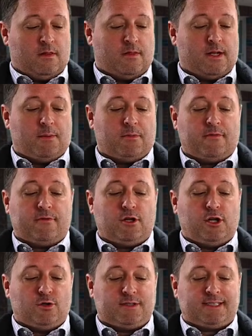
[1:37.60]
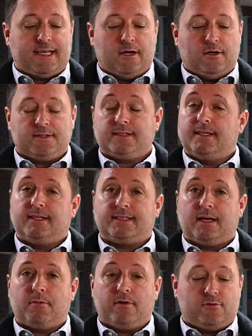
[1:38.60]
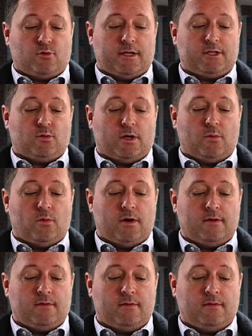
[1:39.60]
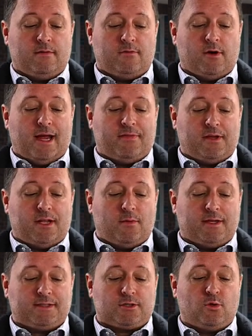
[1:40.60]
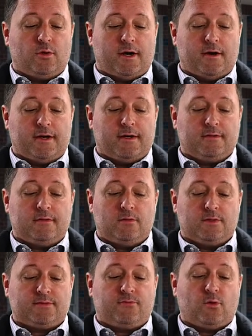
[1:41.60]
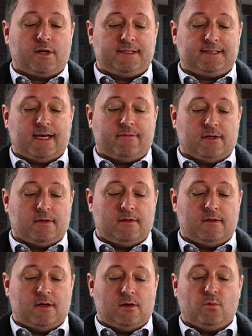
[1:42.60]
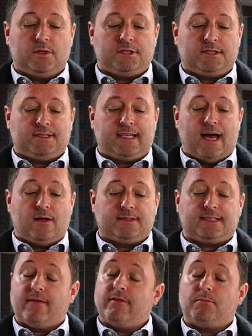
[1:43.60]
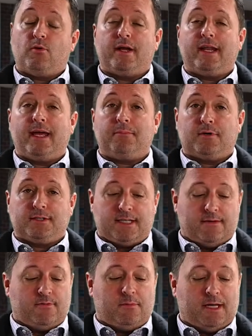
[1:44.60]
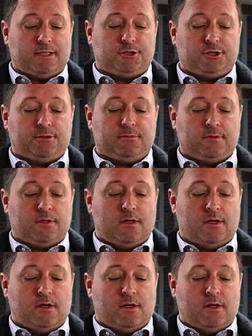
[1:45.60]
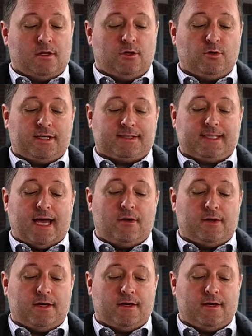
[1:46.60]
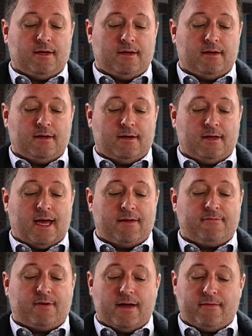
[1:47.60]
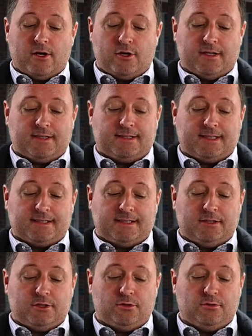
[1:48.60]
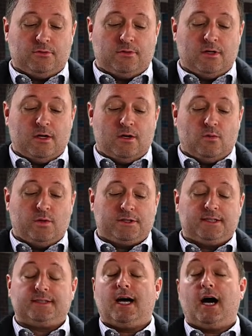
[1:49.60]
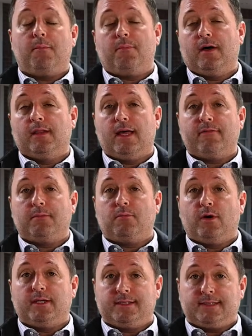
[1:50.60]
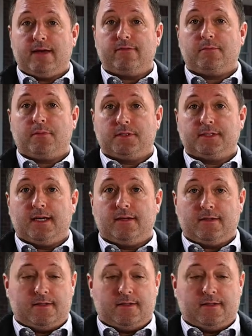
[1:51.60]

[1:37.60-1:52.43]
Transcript: The number of closed sales in December of 2021 for Anthony Wayne School Area was 47, which is down 7.8% from last year. Lucas County had 562, which is up 11.7%.